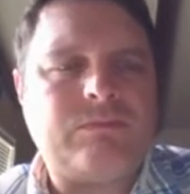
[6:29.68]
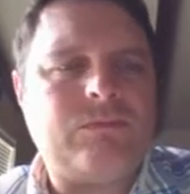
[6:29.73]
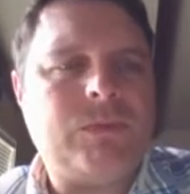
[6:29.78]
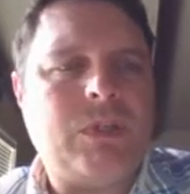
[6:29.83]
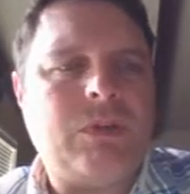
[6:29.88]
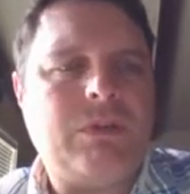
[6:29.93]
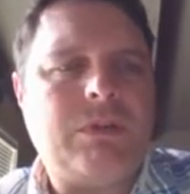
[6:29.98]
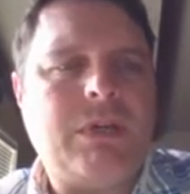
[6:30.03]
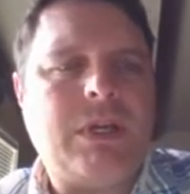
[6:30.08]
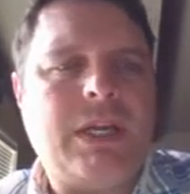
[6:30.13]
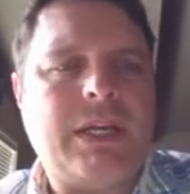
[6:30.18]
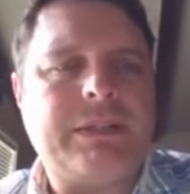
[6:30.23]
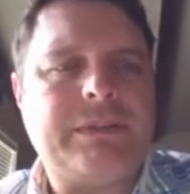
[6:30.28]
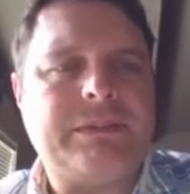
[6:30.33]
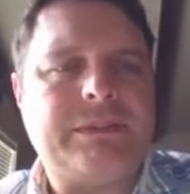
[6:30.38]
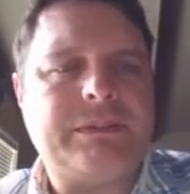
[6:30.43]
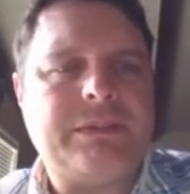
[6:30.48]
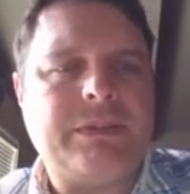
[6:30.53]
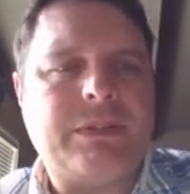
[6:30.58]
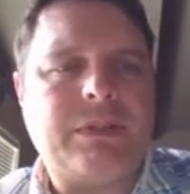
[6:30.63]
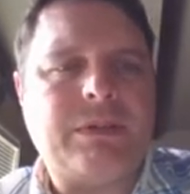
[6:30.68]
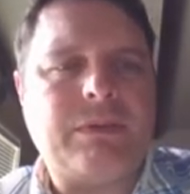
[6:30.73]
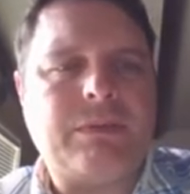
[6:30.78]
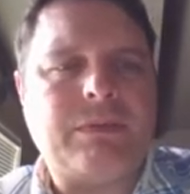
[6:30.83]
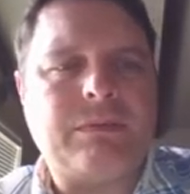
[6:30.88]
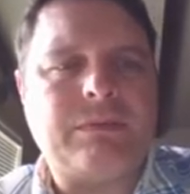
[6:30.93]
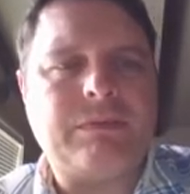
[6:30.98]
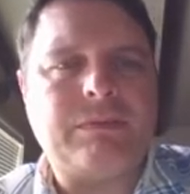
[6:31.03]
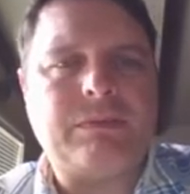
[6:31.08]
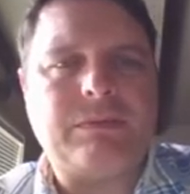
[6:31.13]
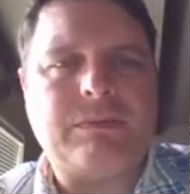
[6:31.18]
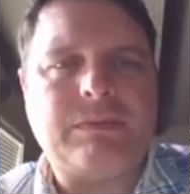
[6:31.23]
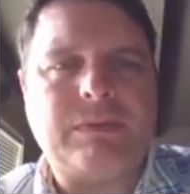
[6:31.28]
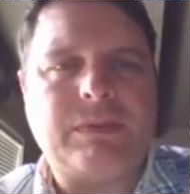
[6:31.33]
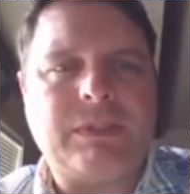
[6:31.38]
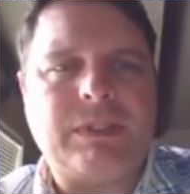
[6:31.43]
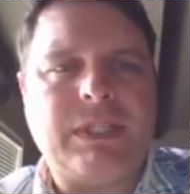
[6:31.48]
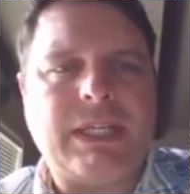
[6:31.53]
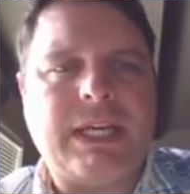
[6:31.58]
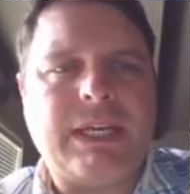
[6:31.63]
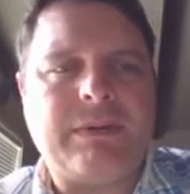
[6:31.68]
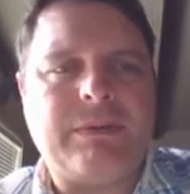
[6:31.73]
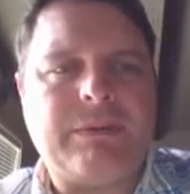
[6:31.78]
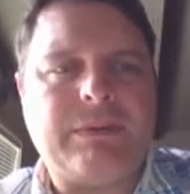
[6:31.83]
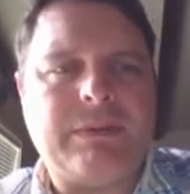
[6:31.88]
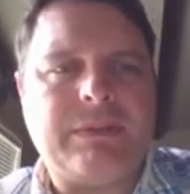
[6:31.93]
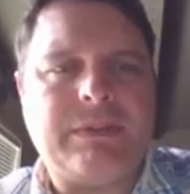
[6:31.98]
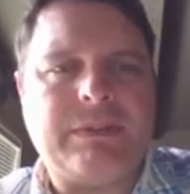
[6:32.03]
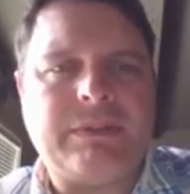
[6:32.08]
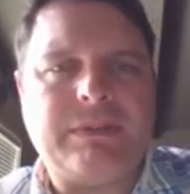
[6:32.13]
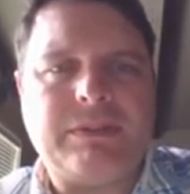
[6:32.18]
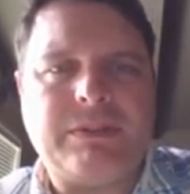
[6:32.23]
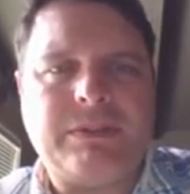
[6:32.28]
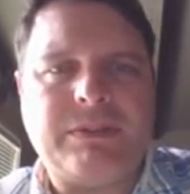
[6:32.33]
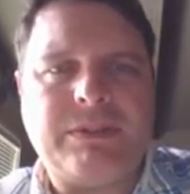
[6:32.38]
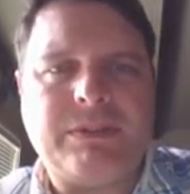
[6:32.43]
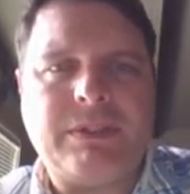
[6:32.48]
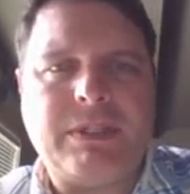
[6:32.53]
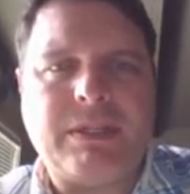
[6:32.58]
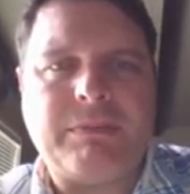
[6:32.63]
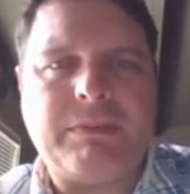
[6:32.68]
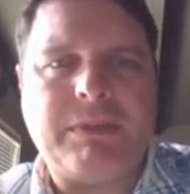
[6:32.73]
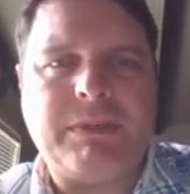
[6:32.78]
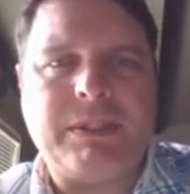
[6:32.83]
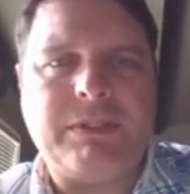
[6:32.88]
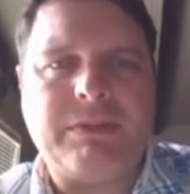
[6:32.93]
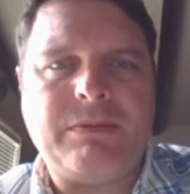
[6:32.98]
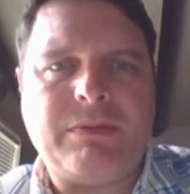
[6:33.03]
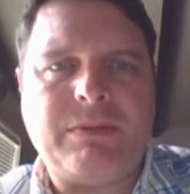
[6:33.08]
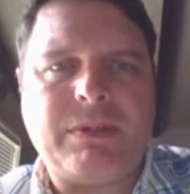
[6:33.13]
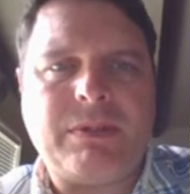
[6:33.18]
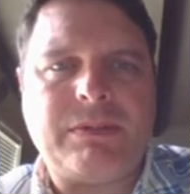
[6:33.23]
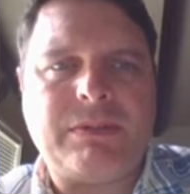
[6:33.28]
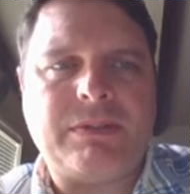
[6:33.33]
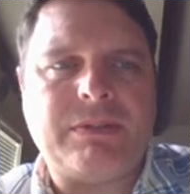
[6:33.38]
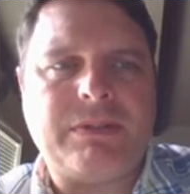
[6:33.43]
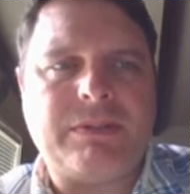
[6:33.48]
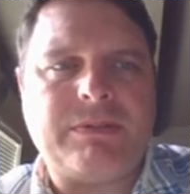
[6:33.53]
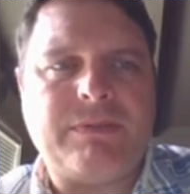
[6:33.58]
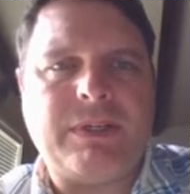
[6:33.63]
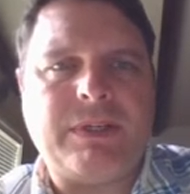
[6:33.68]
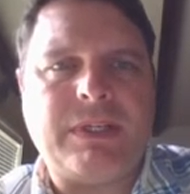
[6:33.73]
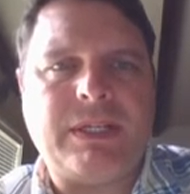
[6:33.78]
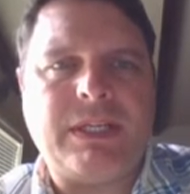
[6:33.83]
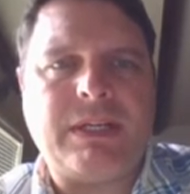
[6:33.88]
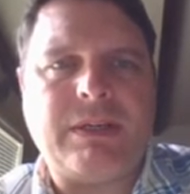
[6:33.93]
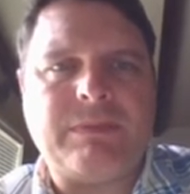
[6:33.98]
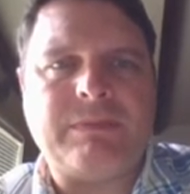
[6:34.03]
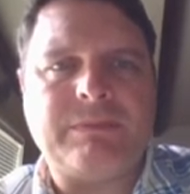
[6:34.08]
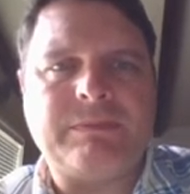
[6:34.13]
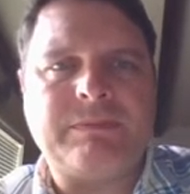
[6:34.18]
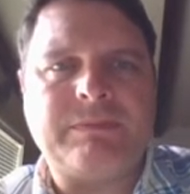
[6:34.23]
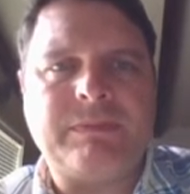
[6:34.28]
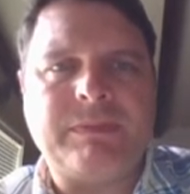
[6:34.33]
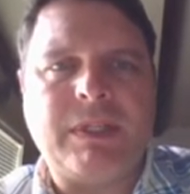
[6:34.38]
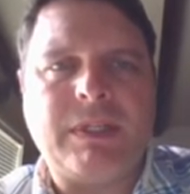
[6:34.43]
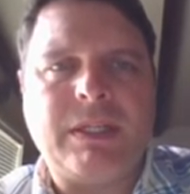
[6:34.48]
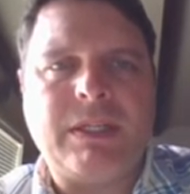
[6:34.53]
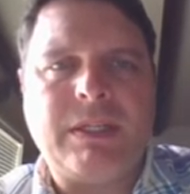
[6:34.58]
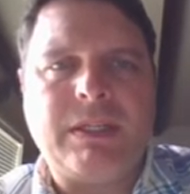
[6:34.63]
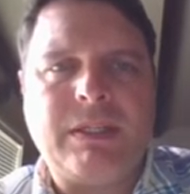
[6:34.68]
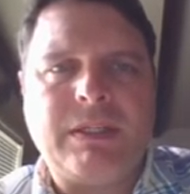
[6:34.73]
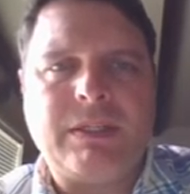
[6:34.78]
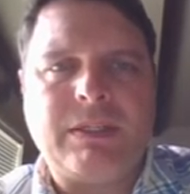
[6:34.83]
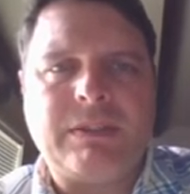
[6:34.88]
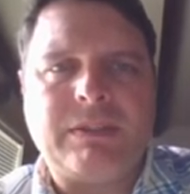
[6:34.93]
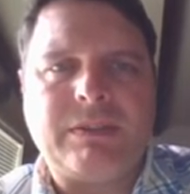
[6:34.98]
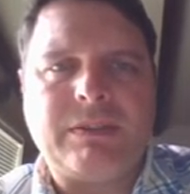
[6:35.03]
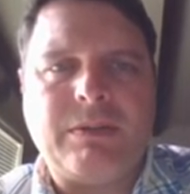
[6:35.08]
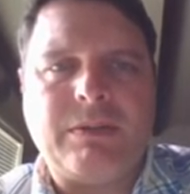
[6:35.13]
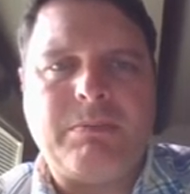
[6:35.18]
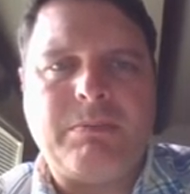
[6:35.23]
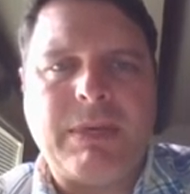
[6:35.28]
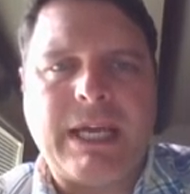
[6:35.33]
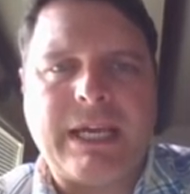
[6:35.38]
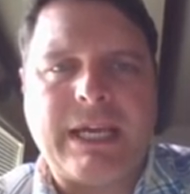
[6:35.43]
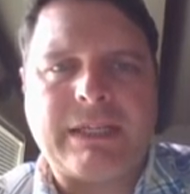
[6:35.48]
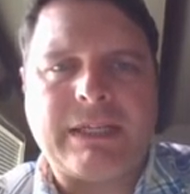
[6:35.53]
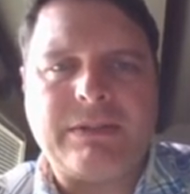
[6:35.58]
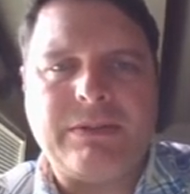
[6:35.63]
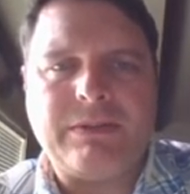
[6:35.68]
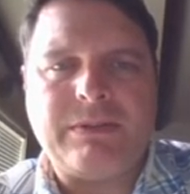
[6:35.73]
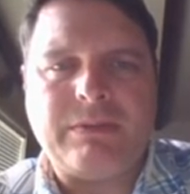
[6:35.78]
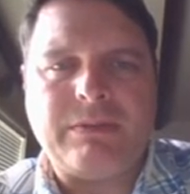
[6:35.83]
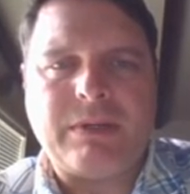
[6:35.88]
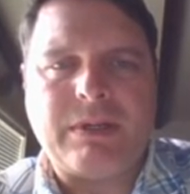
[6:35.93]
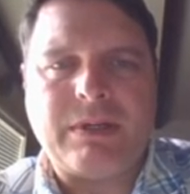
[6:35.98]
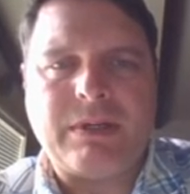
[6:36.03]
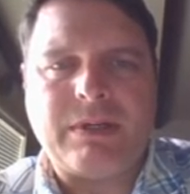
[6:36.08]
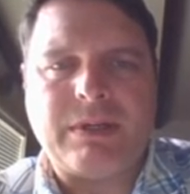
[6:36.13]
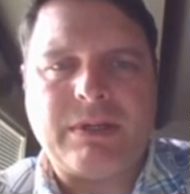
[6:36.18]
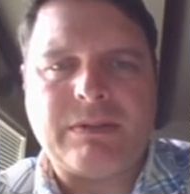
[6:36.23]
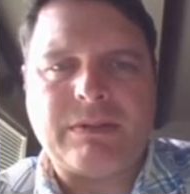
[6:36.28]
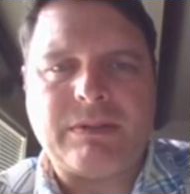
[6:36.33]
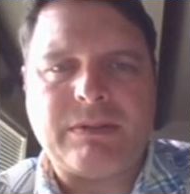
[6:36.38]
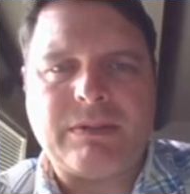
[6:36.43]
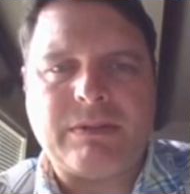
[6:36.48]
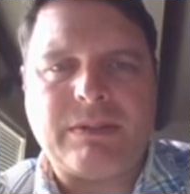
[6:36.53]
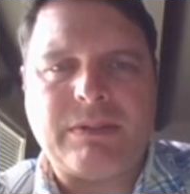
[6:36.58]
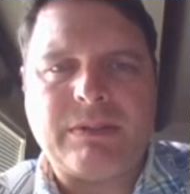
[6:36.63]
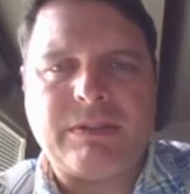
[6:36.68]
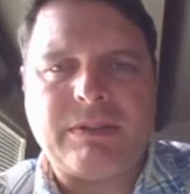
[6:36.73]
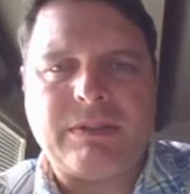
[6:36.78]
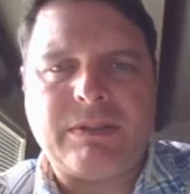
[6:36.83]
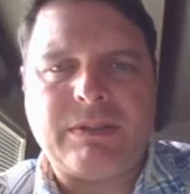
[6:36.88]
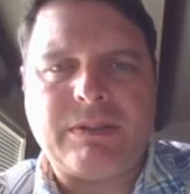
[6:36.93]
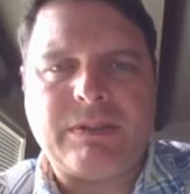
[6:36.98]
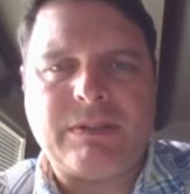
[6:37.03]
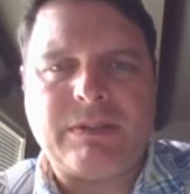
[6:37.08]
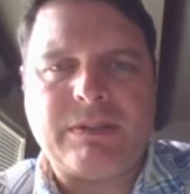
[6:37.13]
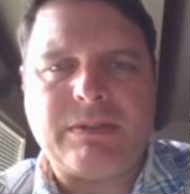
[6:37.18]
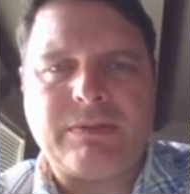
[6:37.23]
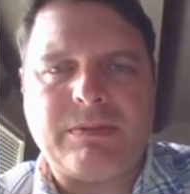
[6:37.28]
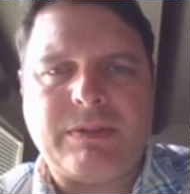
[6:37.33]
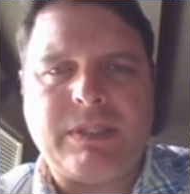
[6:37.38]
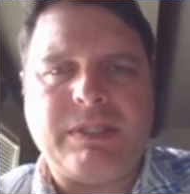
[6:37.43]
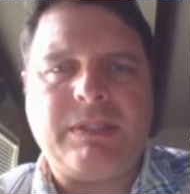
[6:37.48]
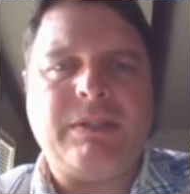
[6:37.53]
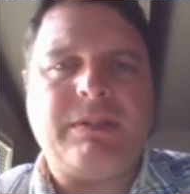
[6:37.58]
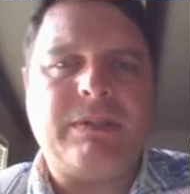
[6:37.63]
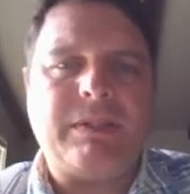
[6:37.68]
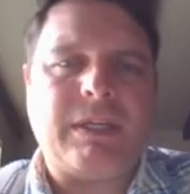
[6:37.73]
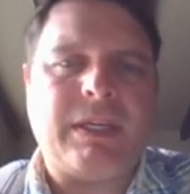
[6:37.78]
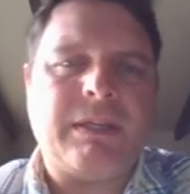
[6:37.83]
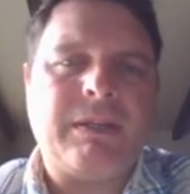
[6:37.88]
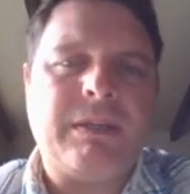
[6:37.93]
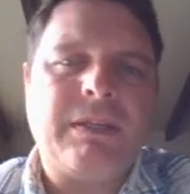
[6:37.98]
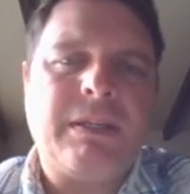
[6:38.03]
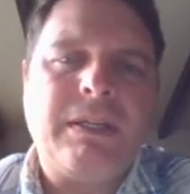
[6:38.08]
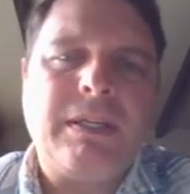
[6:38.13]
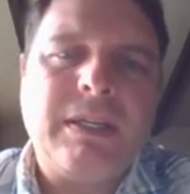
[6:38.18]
Okay, so that one should not be too hard. So let's find out. Let's go back to our grid. Okay.